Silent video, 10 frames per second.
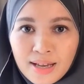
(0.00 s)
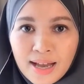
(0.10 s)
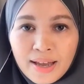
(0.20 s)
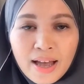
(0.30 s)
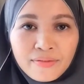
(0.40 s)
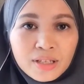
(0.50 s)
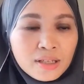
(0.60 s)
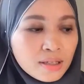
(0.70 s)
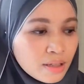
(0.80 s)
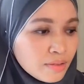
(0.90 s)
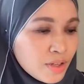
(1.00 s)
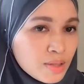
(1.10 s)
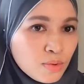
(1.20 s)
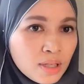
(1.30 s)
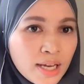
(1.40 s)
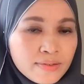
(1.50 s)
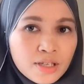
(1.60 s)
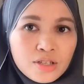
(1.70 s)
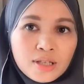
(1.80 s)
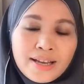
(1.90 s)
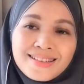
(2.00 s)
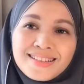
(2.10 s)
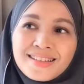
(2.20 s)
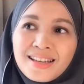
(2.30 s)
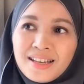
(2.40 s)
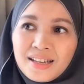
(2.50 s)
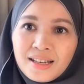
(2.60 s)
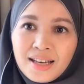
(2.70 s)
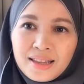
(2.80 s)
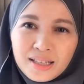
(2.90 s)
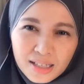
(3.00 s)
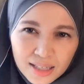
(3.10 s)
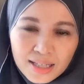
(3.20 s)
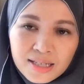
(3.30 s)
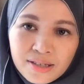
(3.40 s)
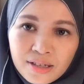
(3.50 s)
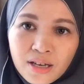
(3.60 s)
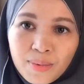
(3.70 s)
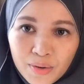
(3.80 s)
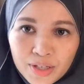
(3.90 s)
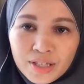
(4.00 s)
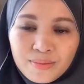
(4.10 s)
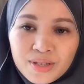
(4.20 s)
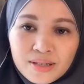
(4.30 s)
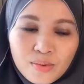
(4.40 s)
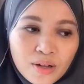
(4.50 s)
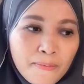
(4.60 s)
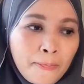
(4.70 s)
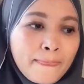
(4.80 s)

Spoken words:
I have another Facebook Live session that I did, I think earlier this year, about idioms as well.